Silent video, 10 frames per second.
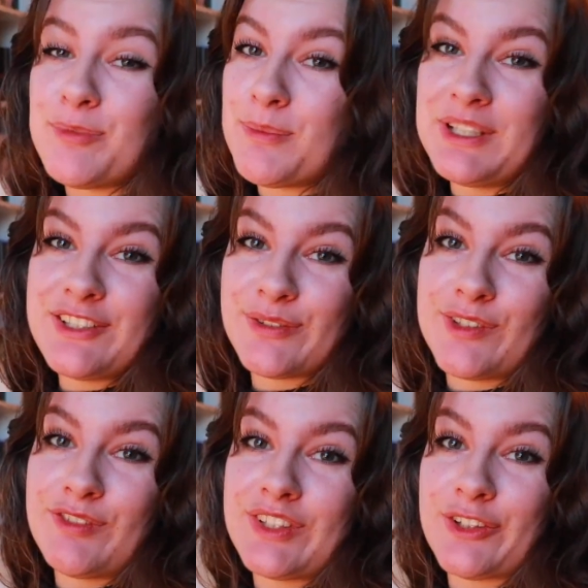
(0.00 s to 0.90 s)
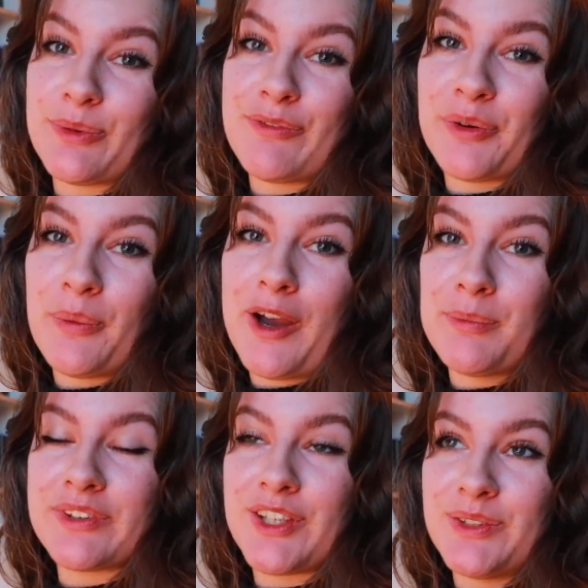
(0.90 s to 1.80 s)
been meaning to reread this one for a while
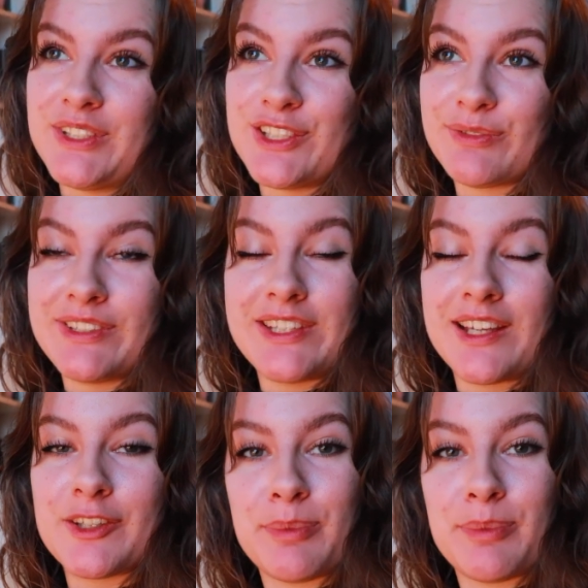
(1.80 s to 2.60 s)
because I do need to read The Atlas